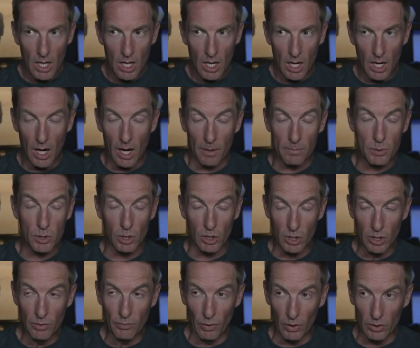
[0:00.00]
And I'm sure
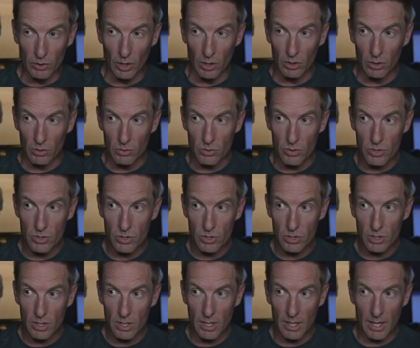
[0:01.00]
you've heard the news.
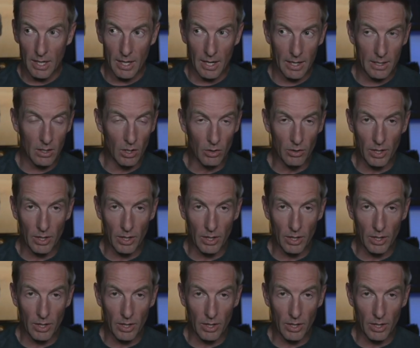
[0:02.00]
And I know